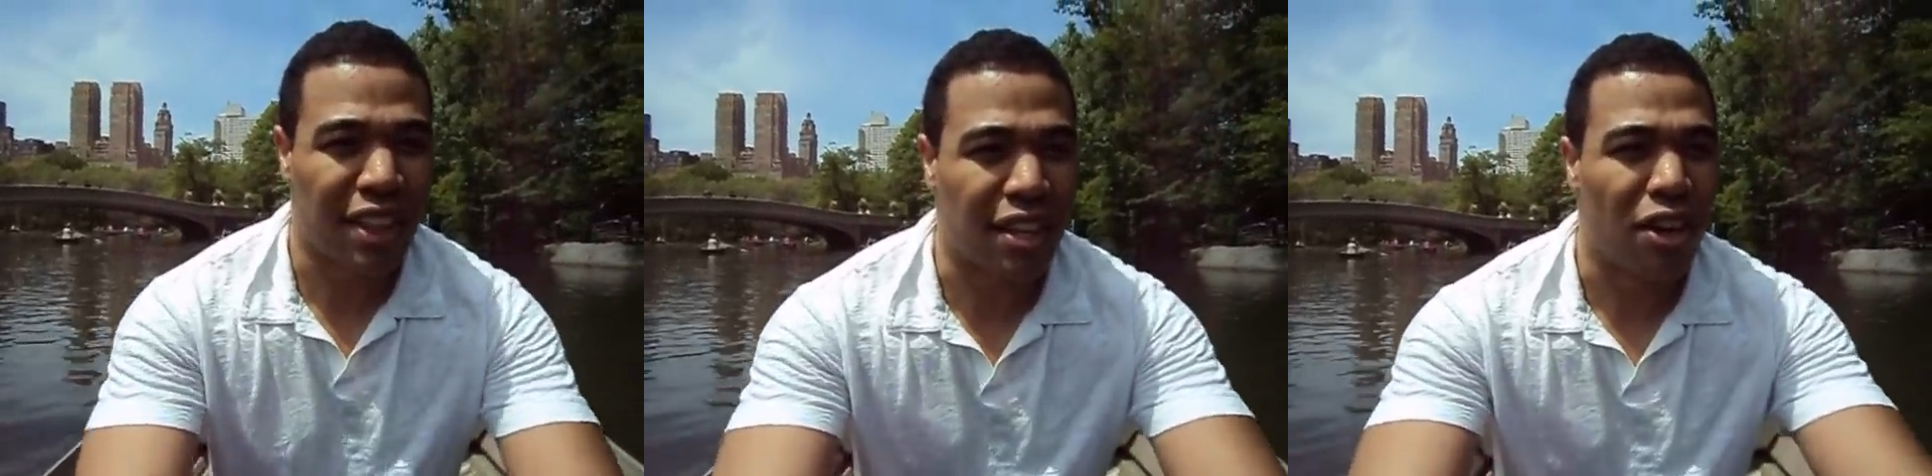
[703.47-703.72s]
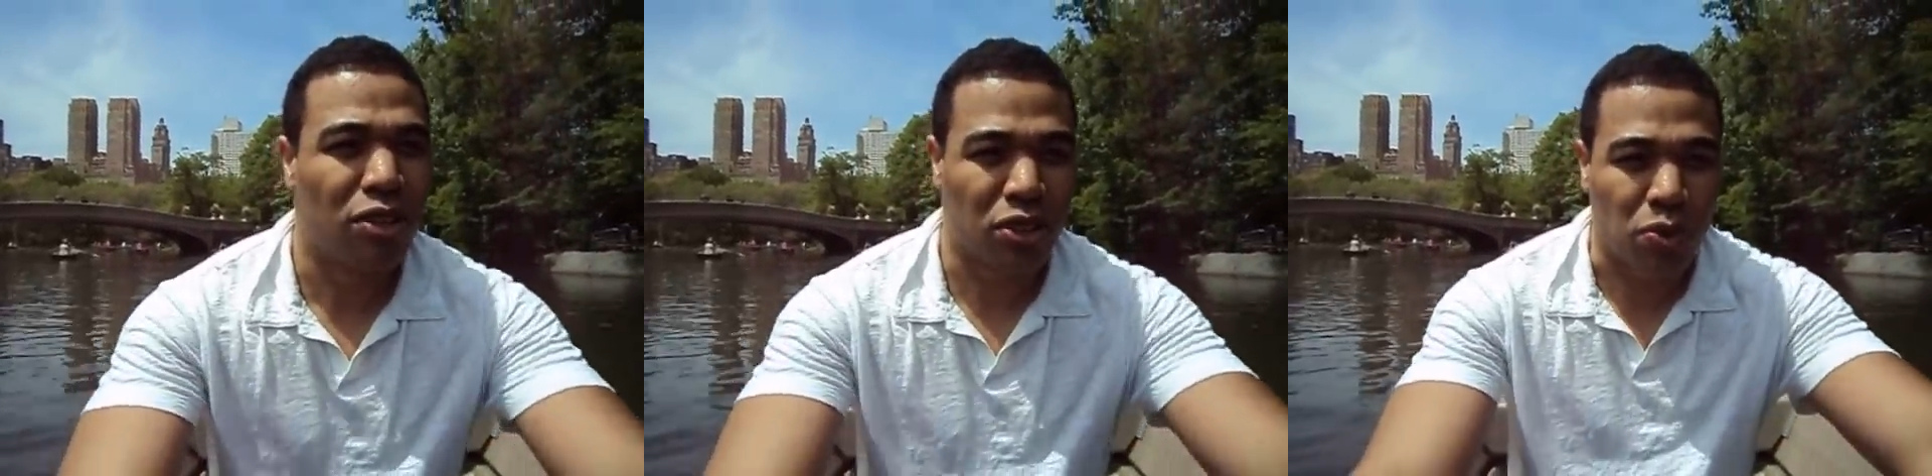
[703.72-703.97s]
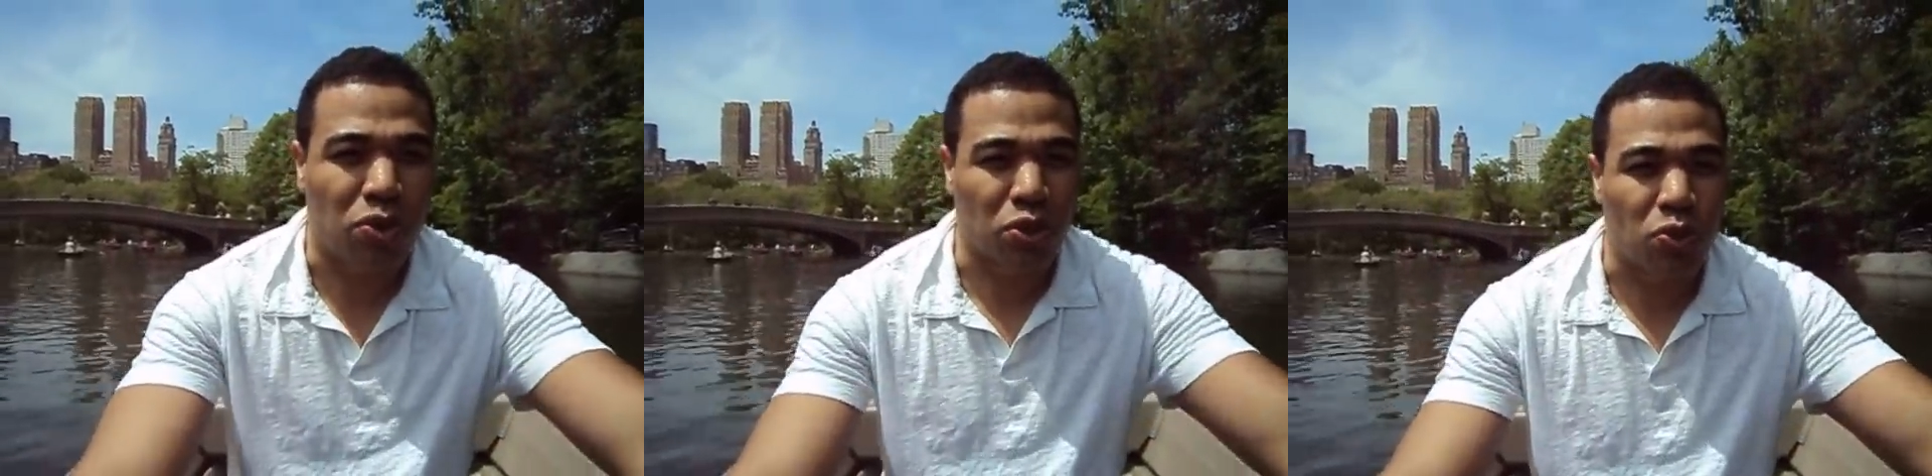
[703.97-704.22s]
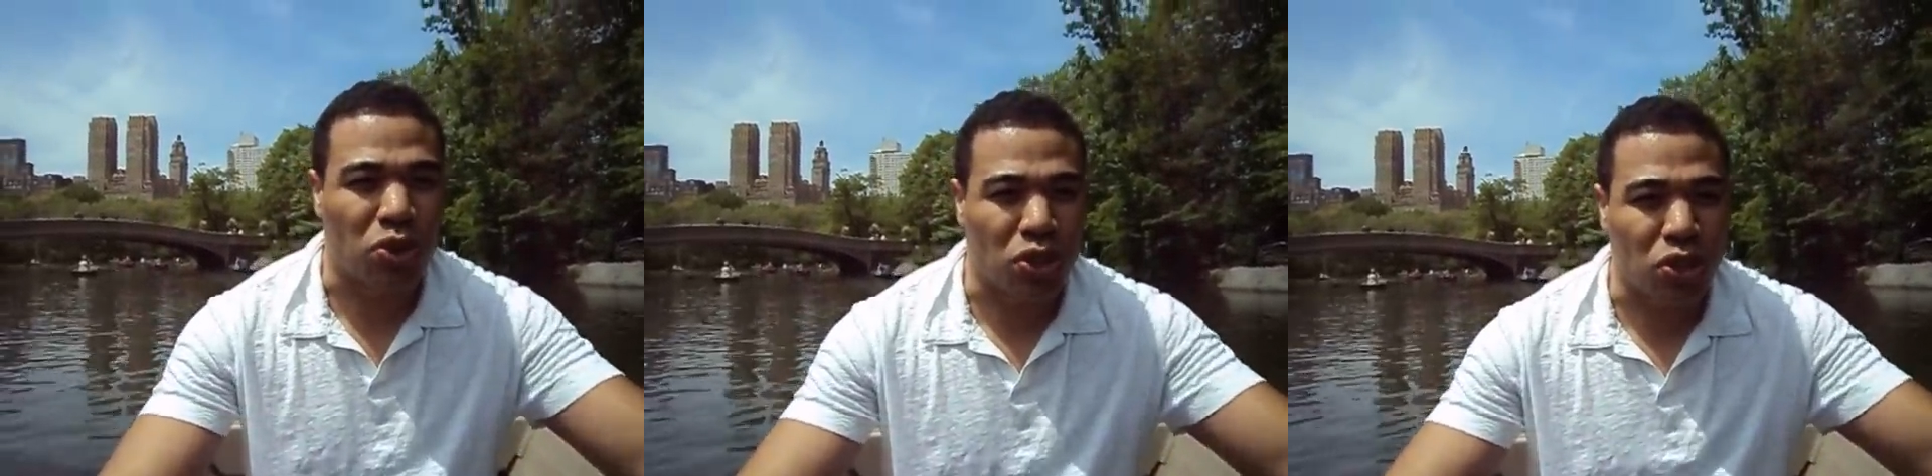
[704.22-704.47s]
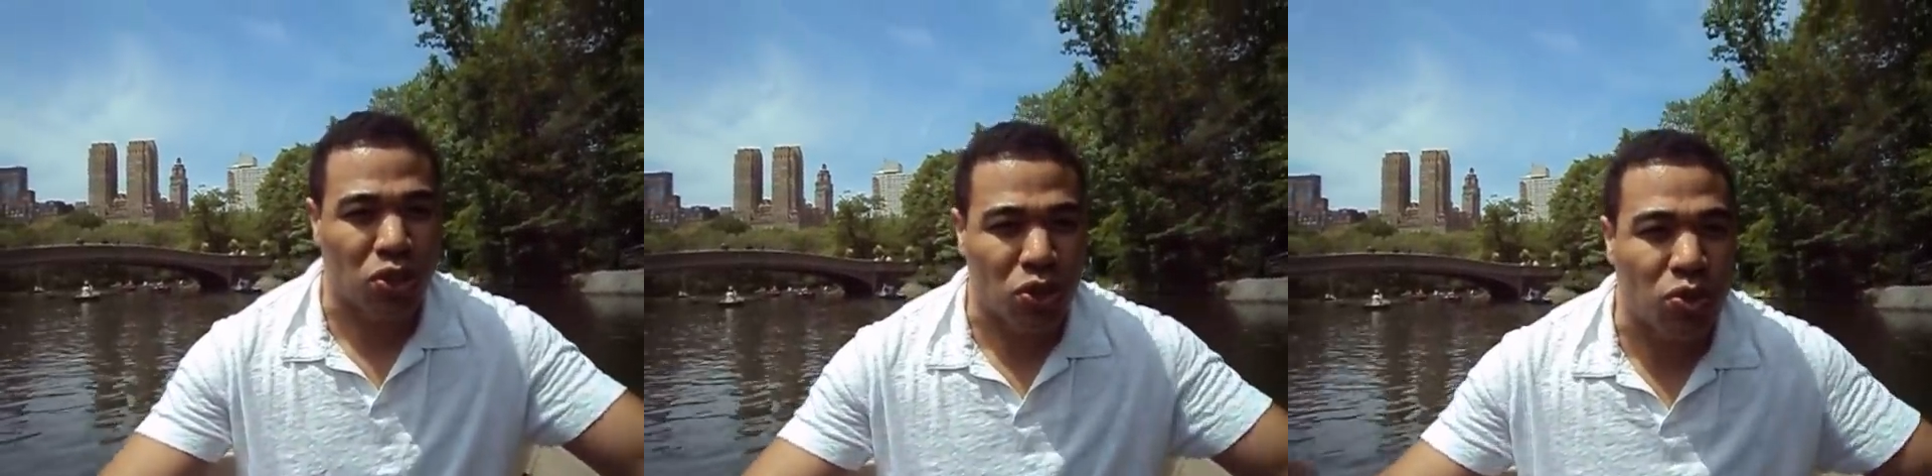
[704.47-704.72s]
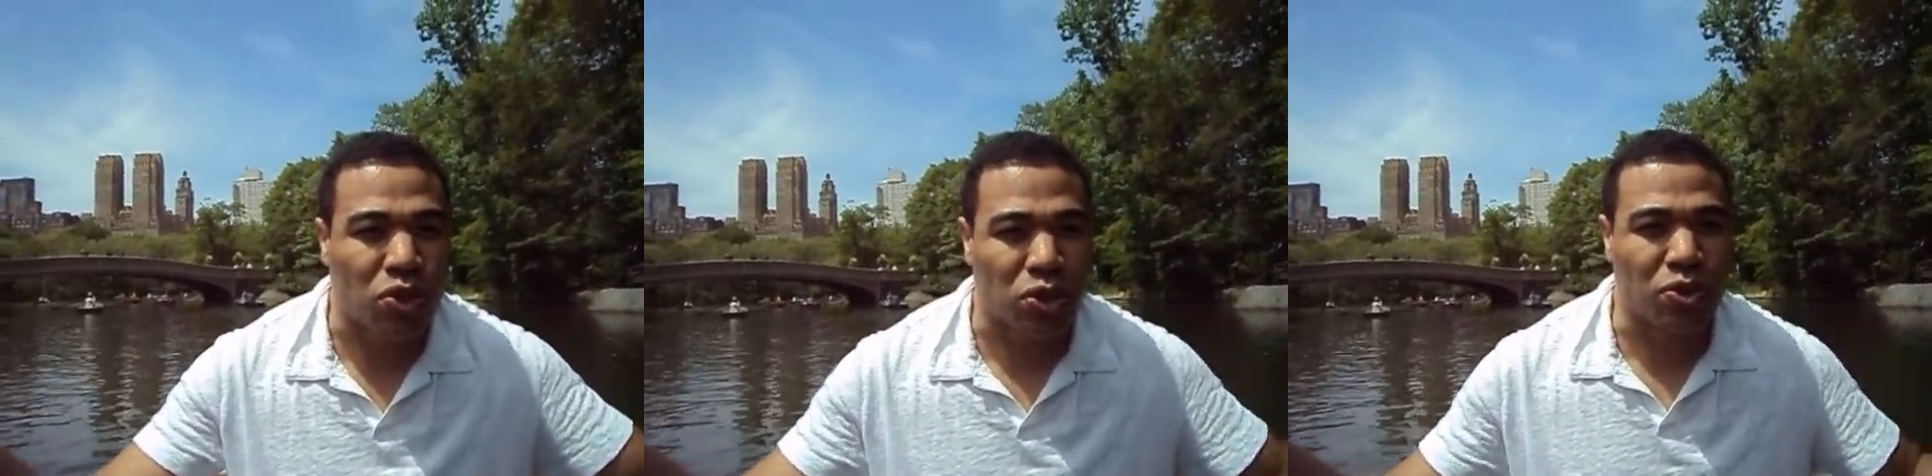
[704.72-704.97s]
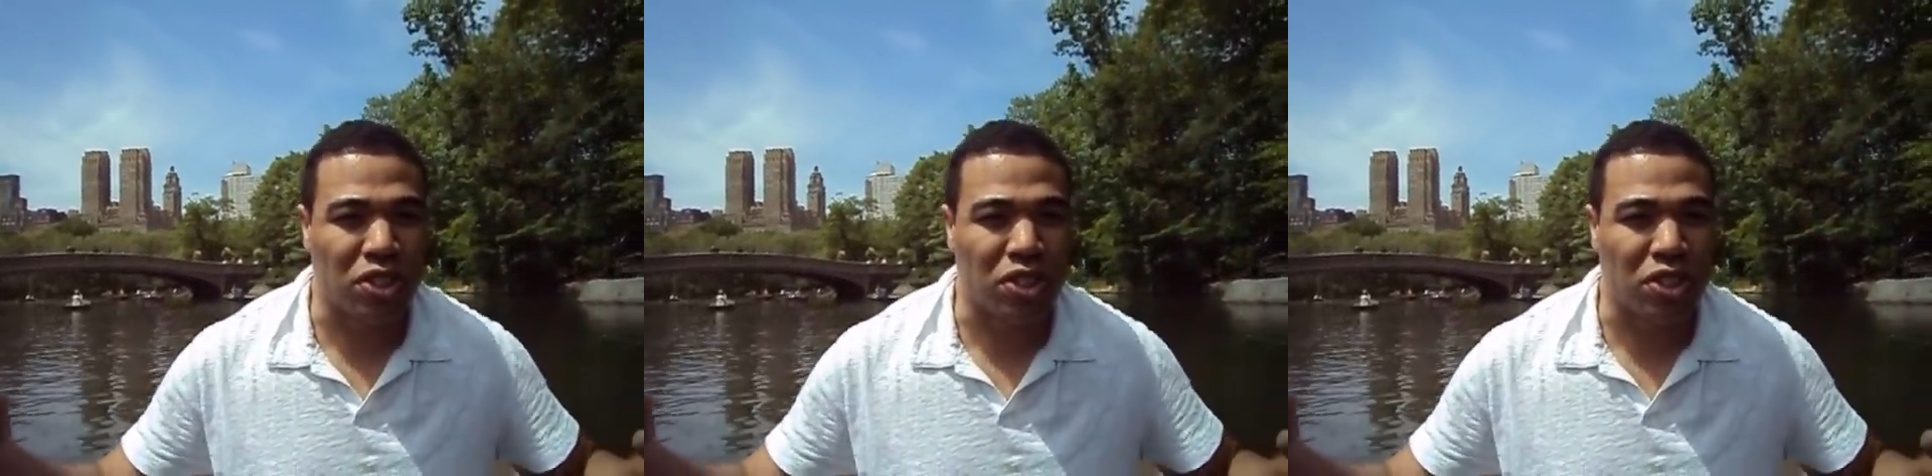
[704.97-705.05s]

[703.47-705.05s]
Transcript: then yeah,